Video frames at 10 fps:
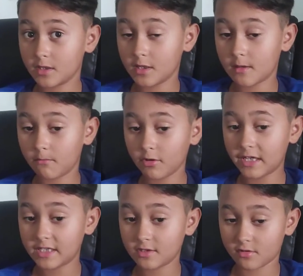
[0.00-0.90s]
And
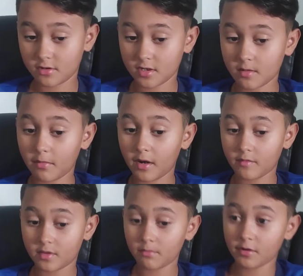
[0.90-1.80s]
blaze are combined
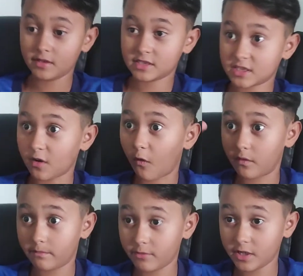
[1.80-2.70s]
with the blaze skull
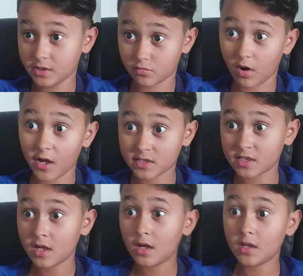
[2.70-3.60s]
and blaze rods.
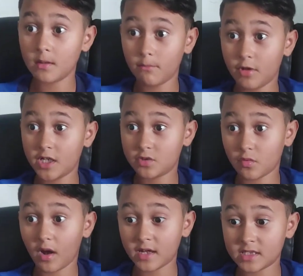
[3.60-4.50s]
And blaze
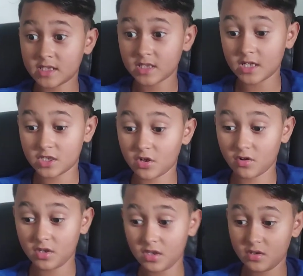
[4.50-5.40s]
rods can
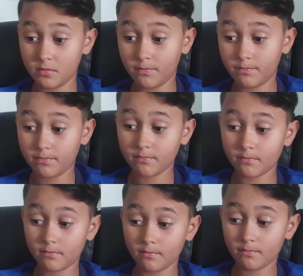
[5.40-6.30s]
turn into
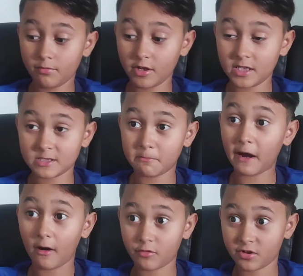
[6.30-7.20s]
blaze
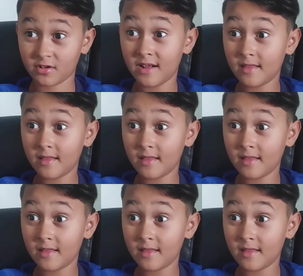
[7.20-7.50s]
powder.